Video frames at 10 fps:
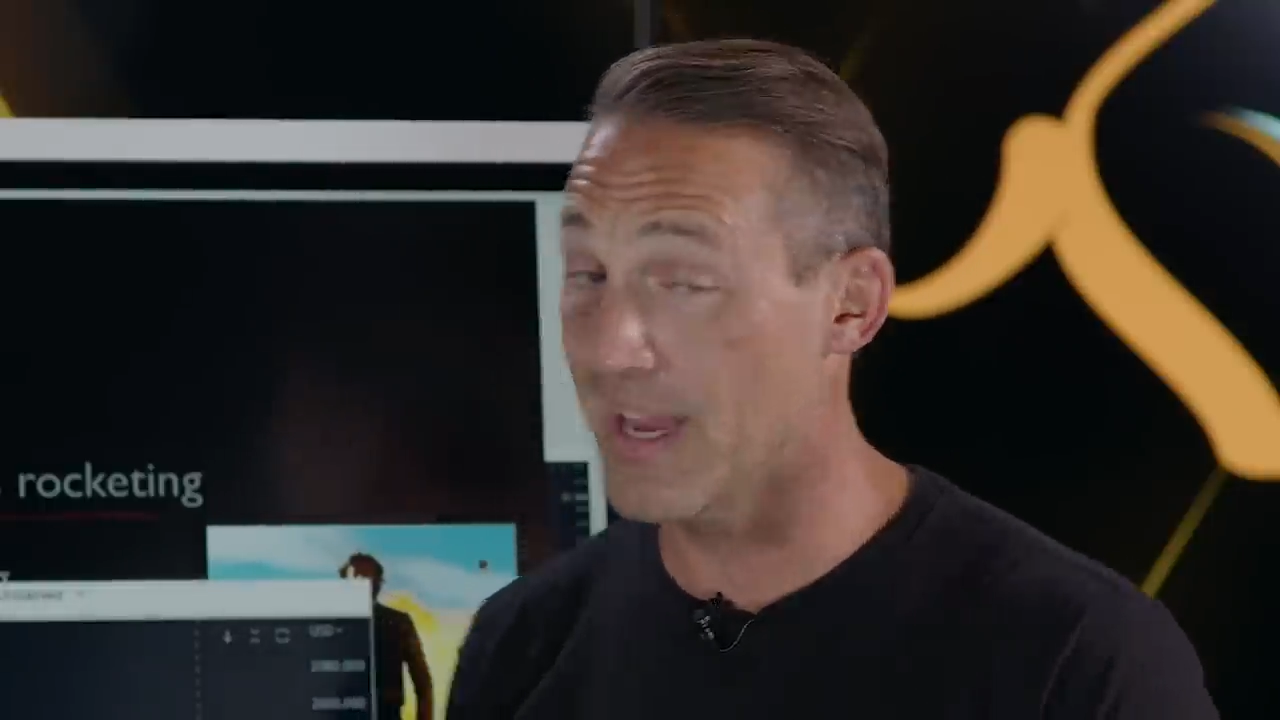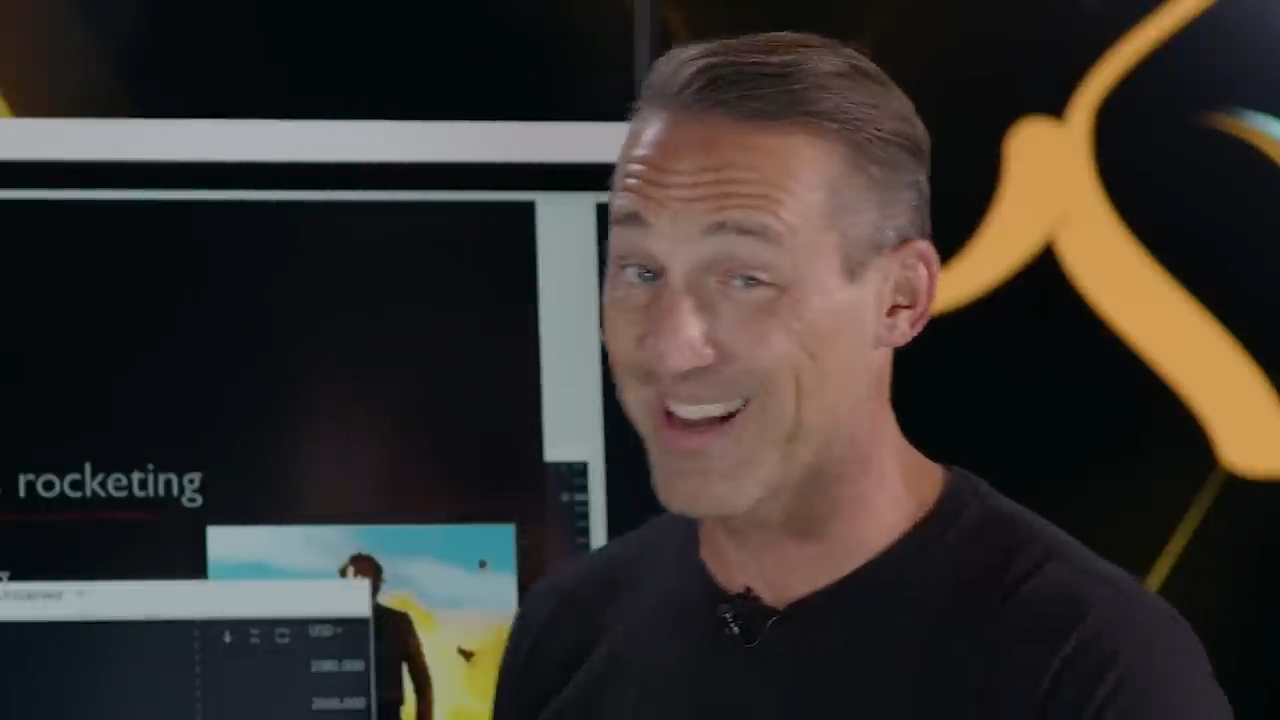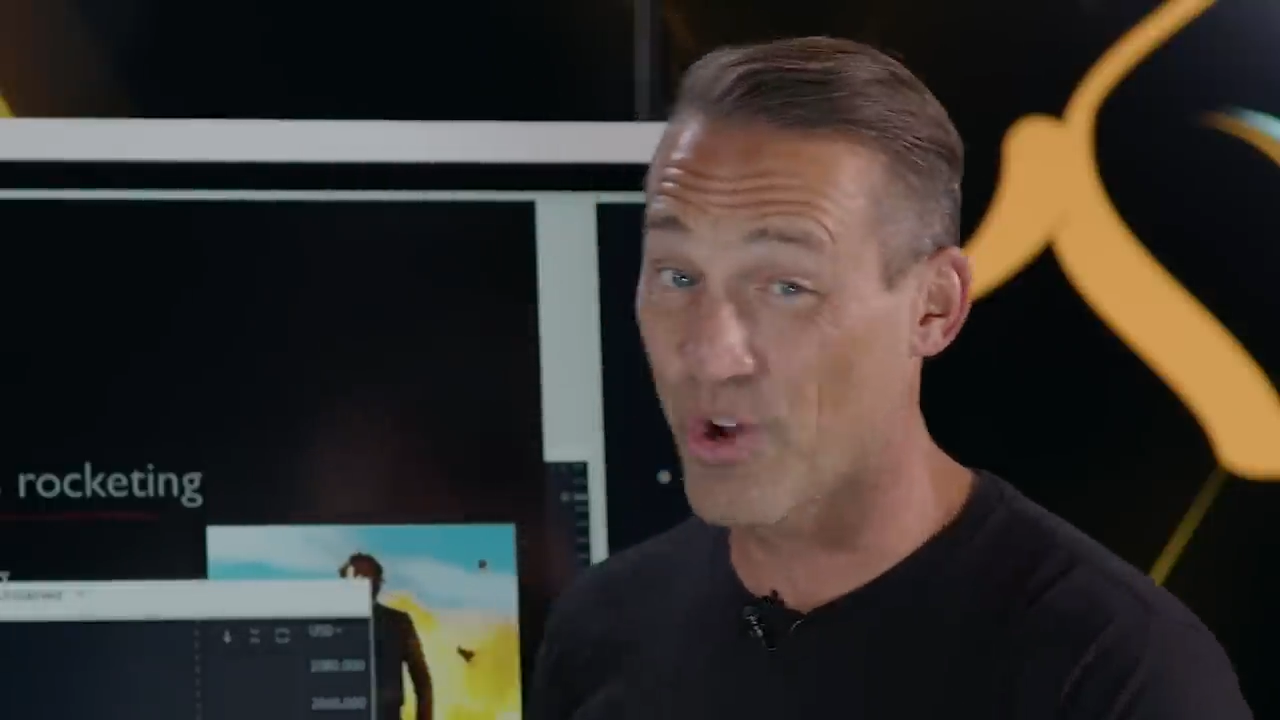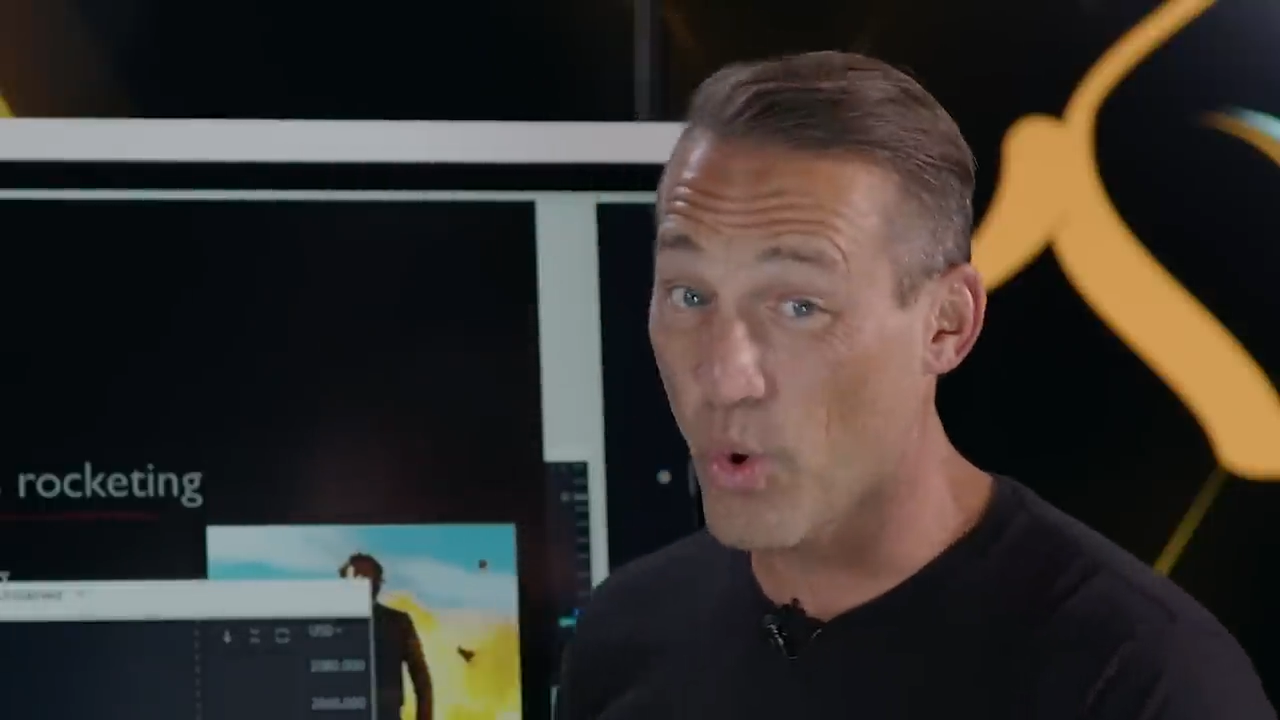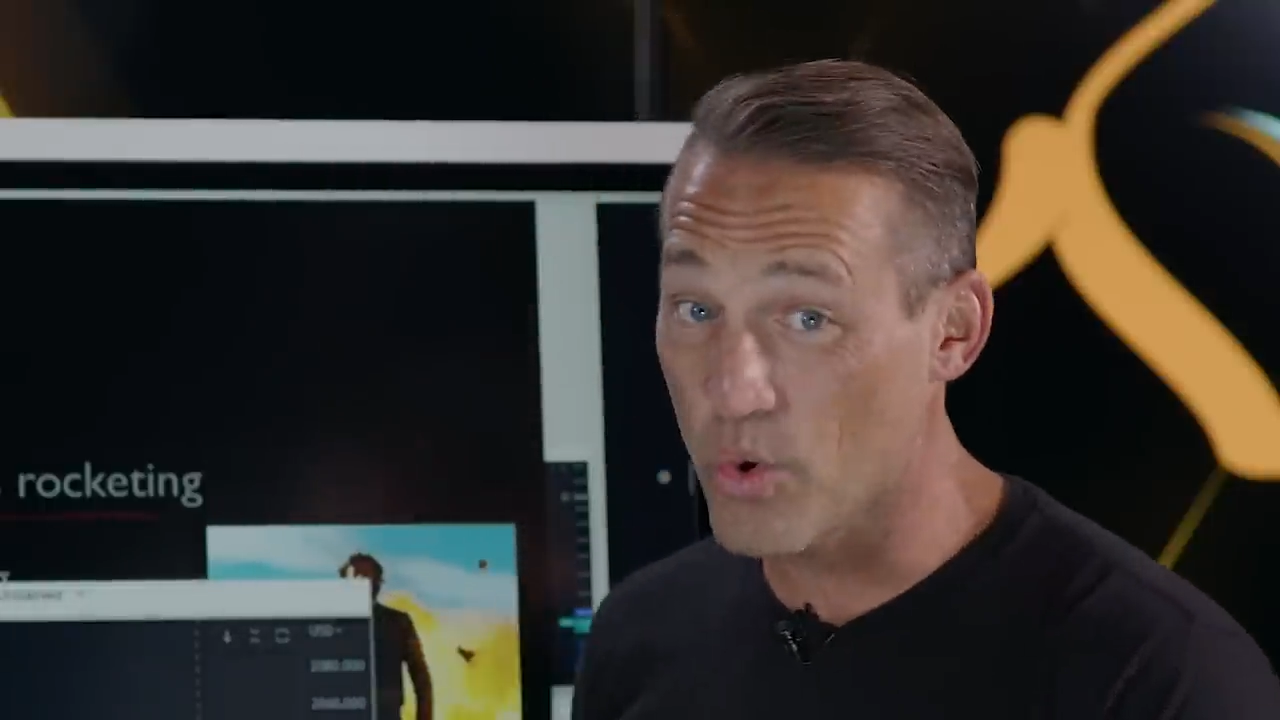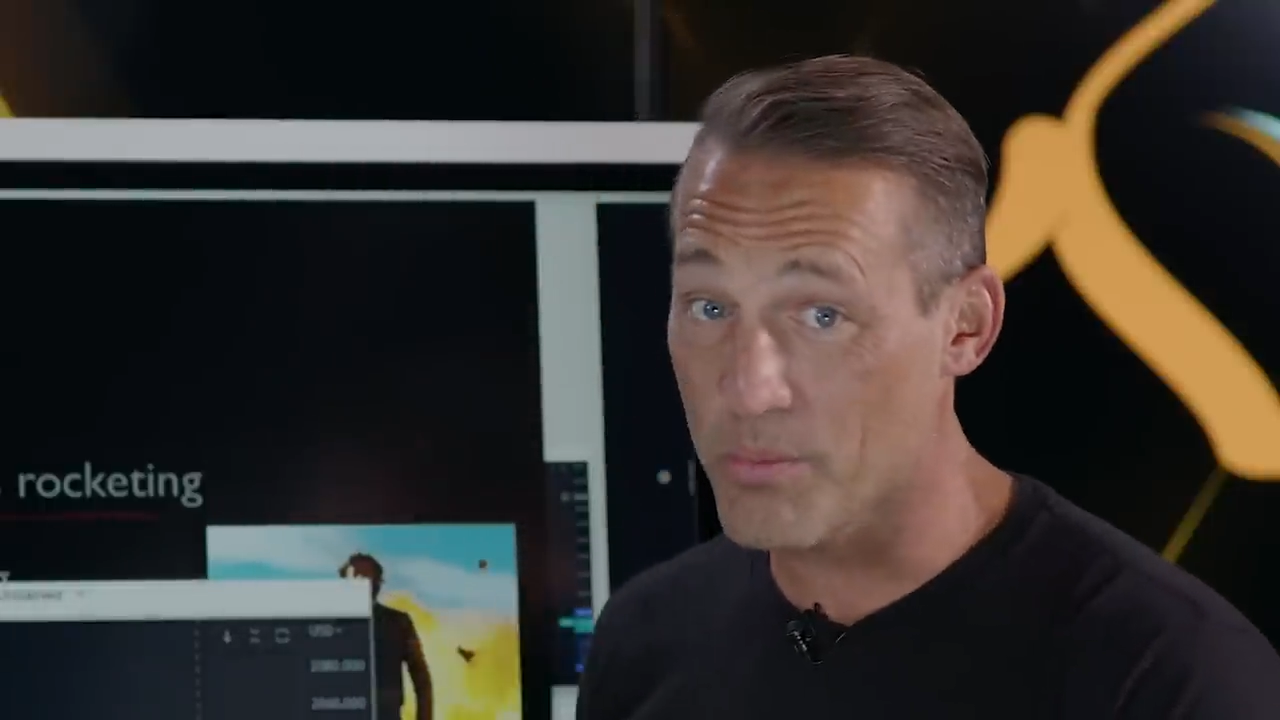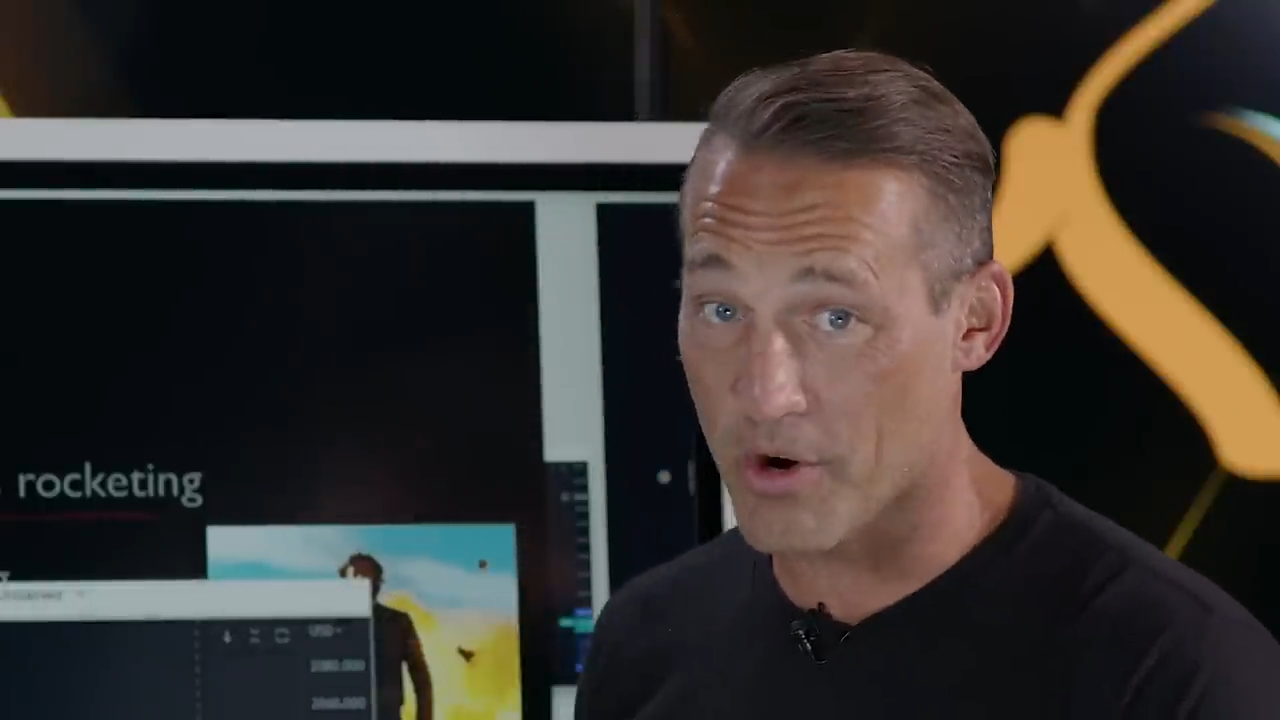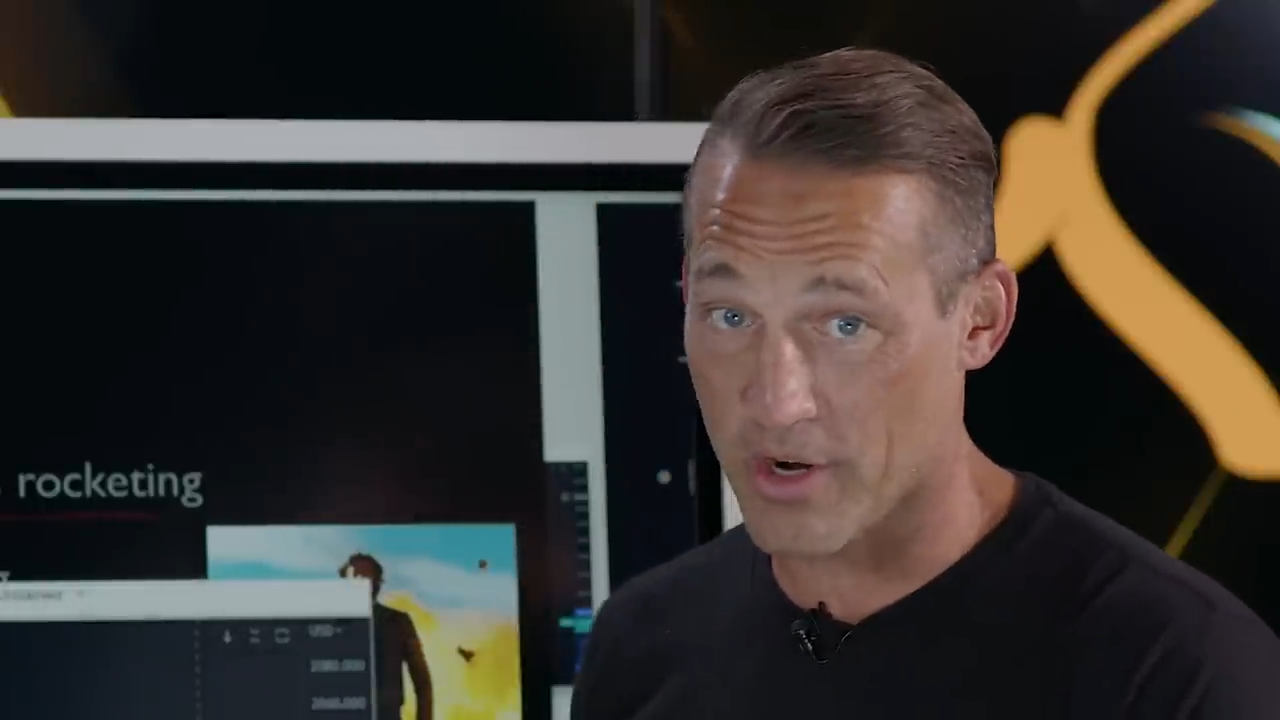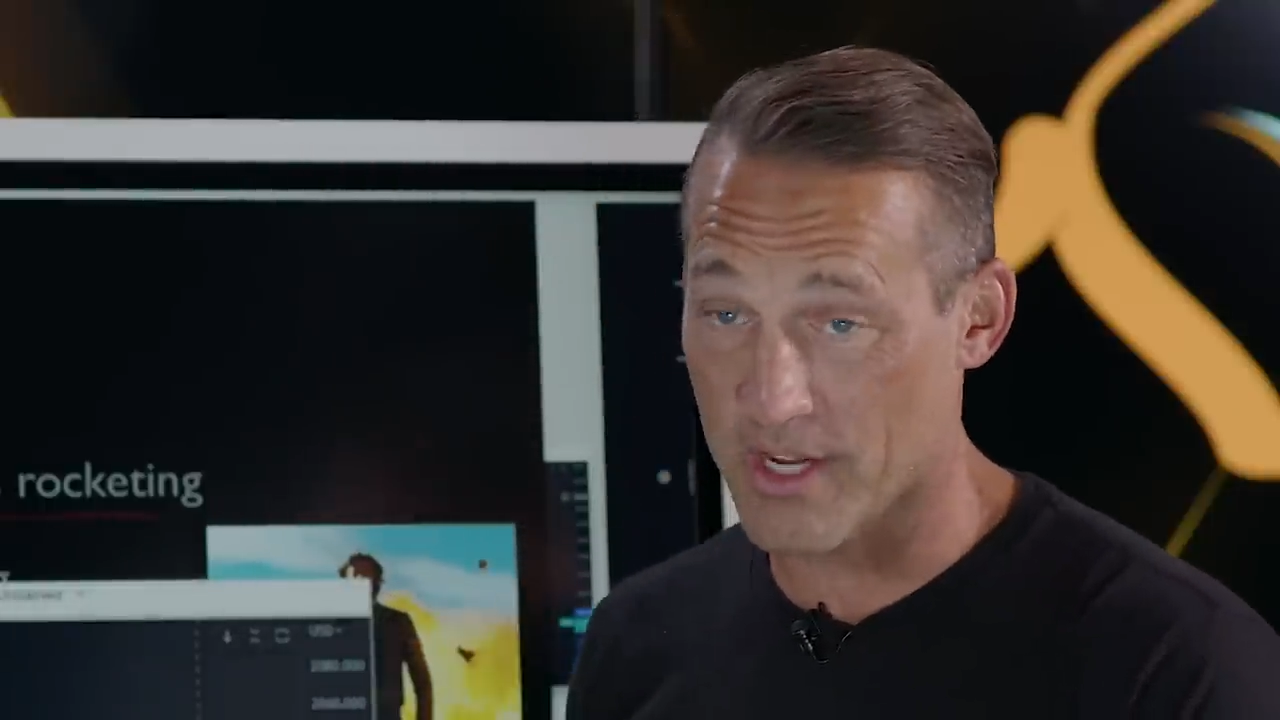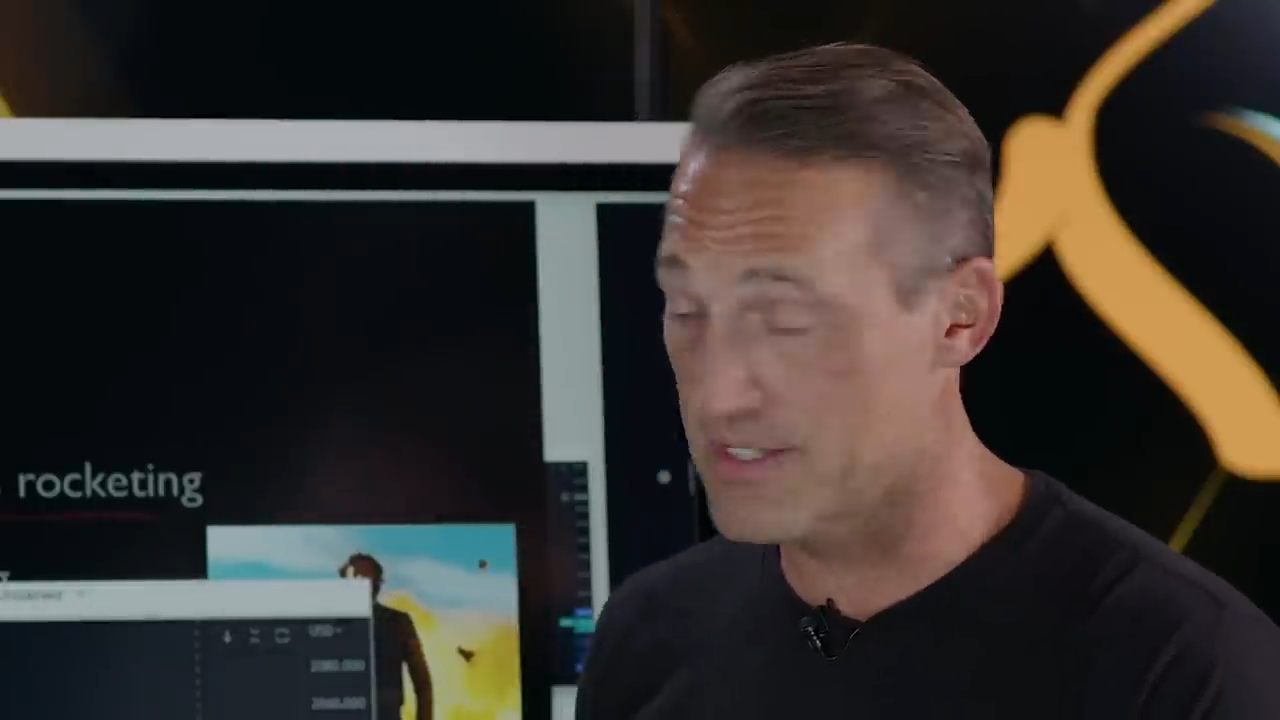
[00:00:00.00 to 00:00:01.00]
In gold
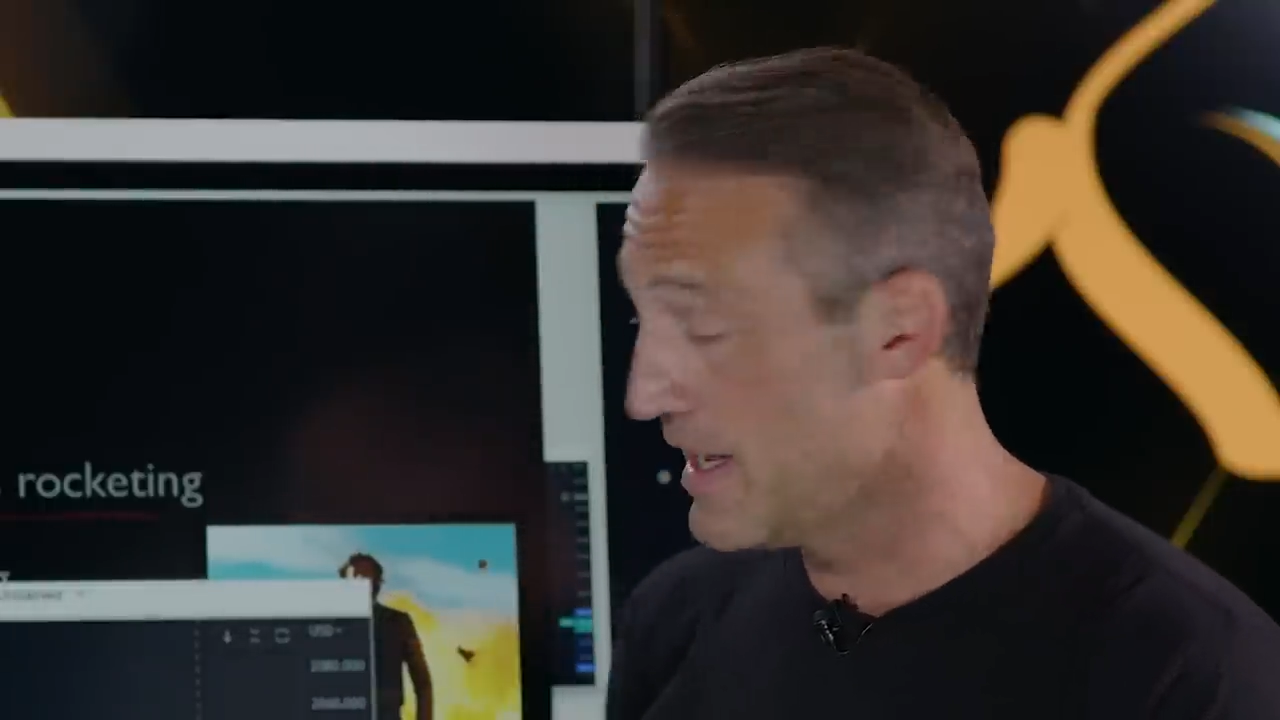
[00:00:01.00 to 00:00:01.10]
markets,